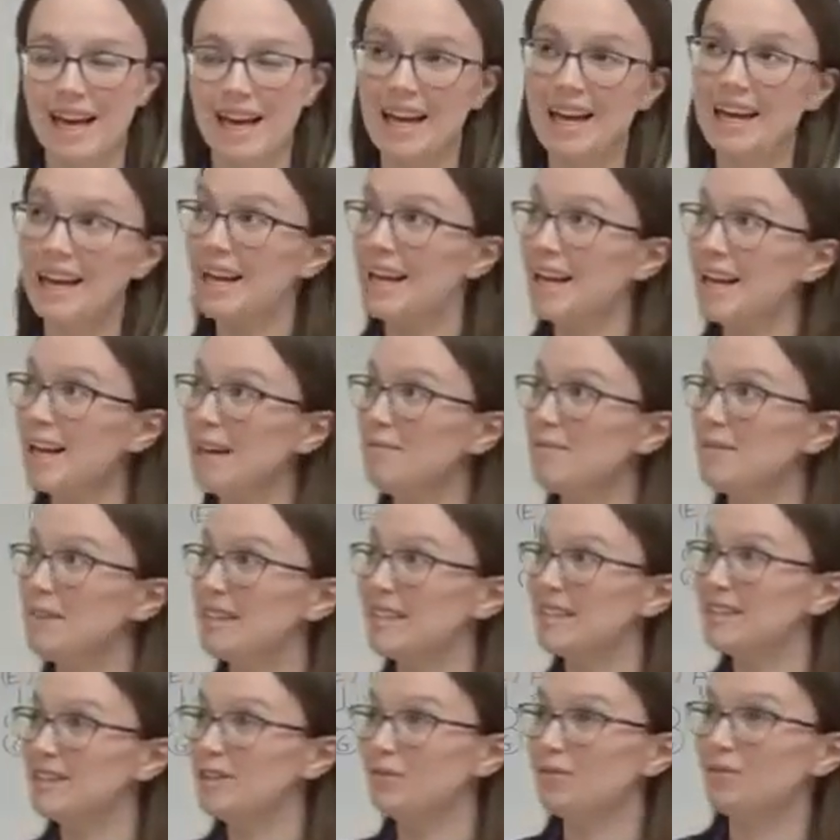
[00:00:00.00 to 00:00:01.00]
And I am at
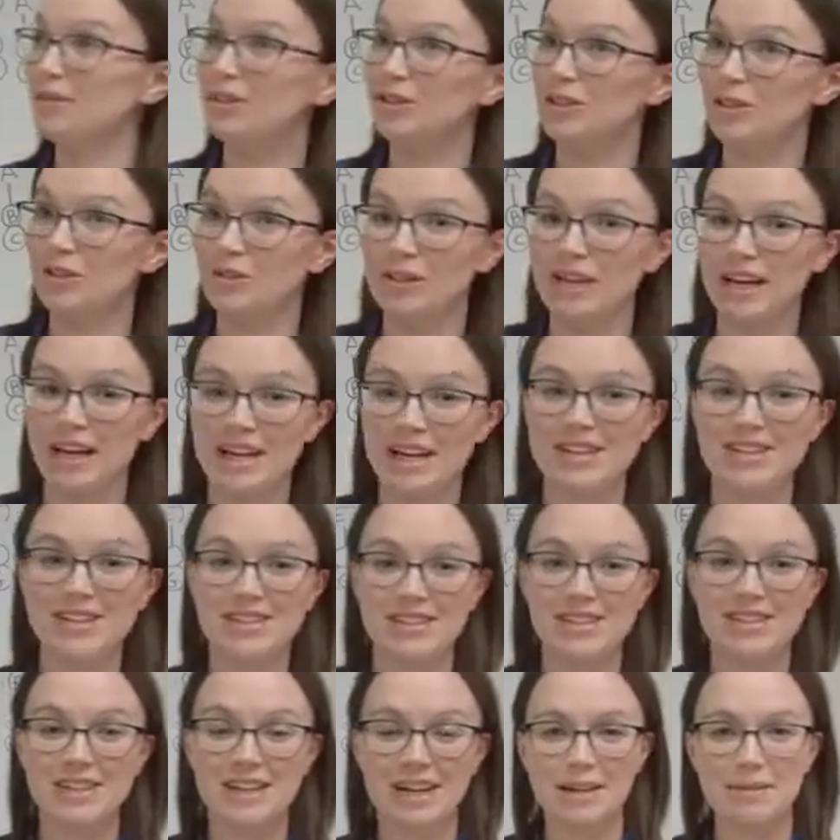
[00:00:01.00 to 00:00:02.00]
a different
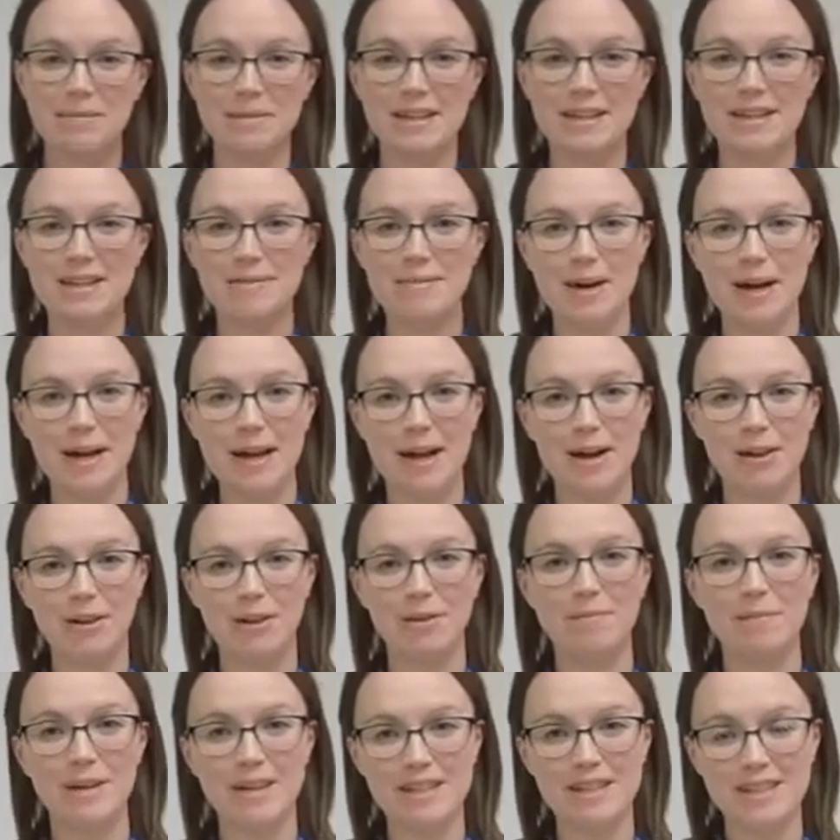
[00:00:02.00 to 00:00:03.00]
location. I'm in my
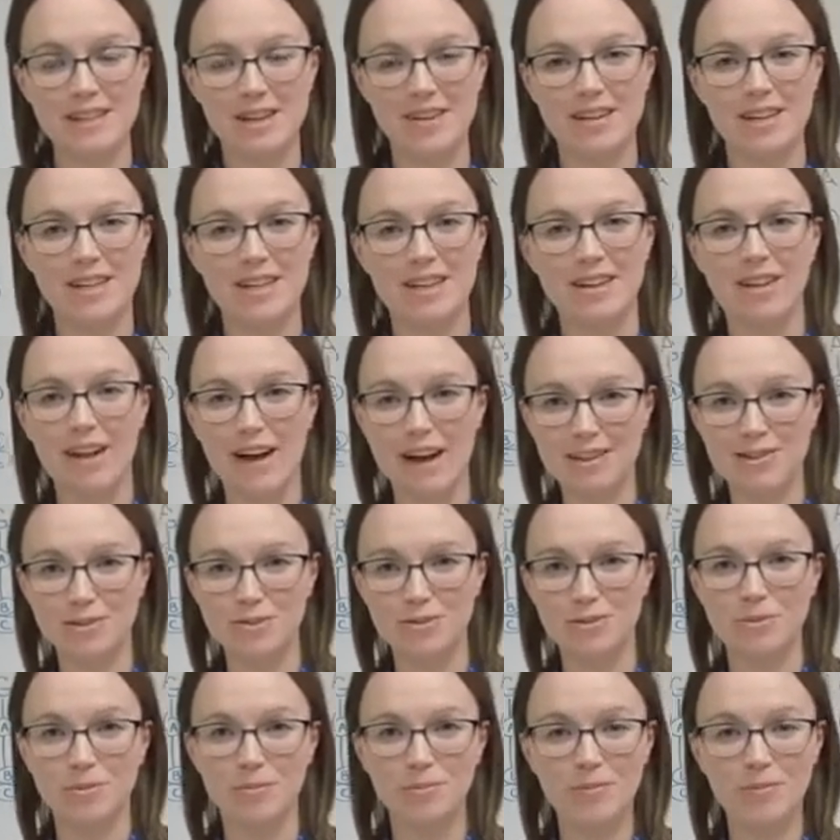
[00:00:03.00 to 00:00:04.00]
elementary
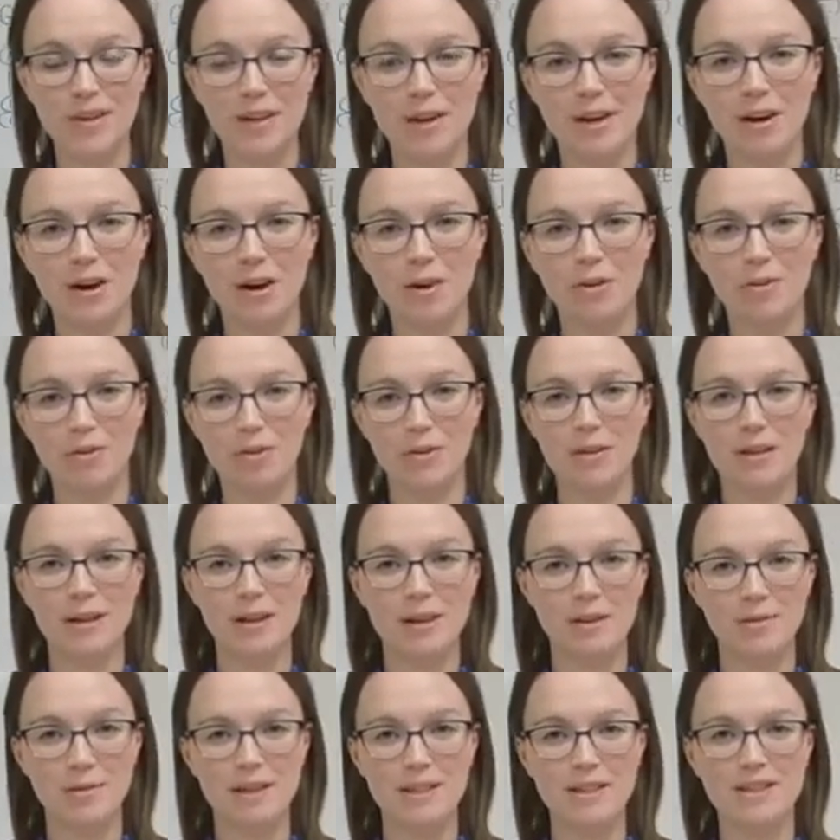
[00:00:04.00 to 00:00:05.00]
classroom over in the
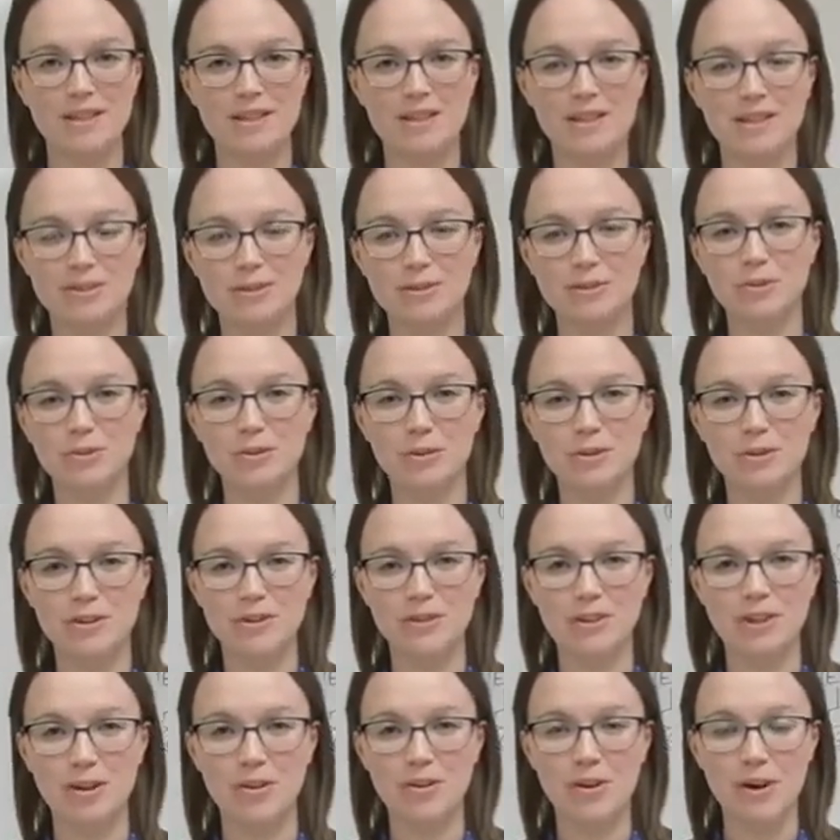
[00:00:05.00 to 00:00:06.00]
elementary school,
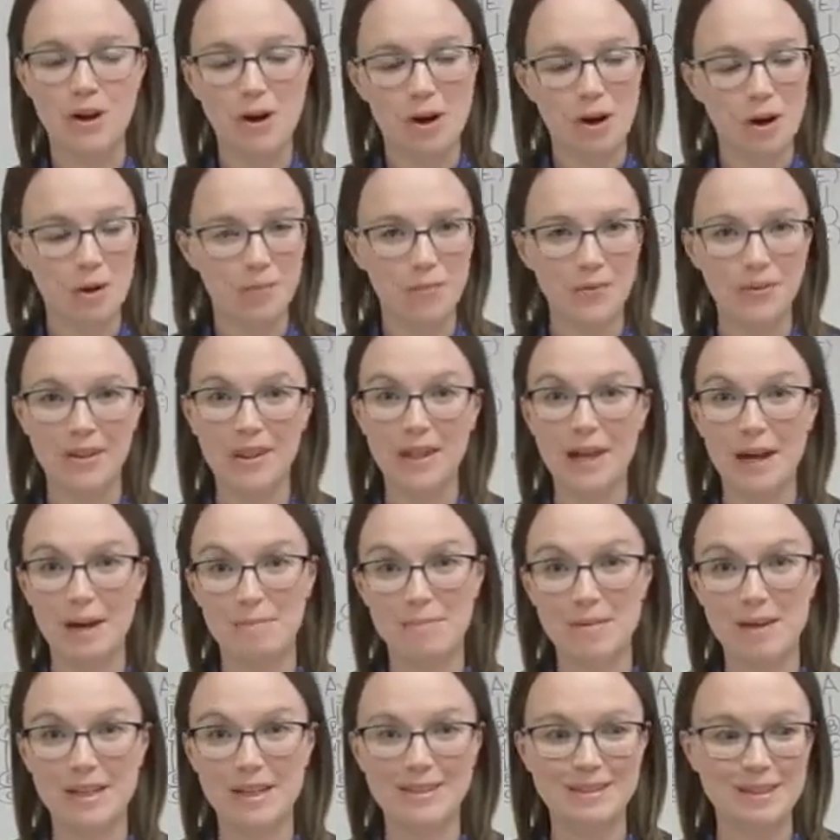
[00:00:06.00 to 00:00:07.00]
so hopefully
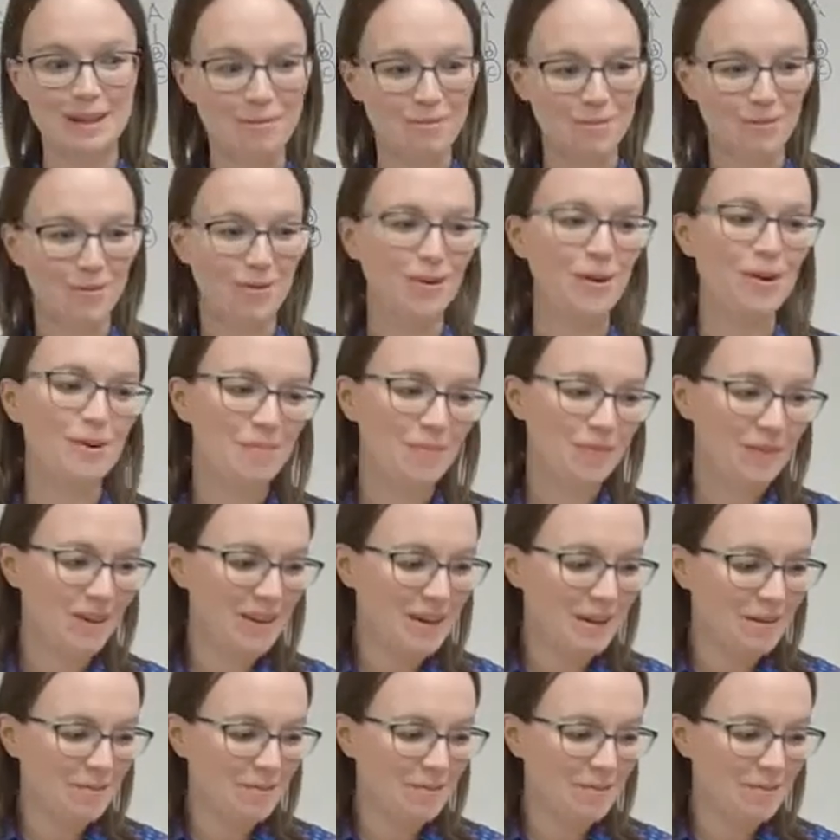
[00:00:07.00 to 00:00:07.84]
that makes up for it.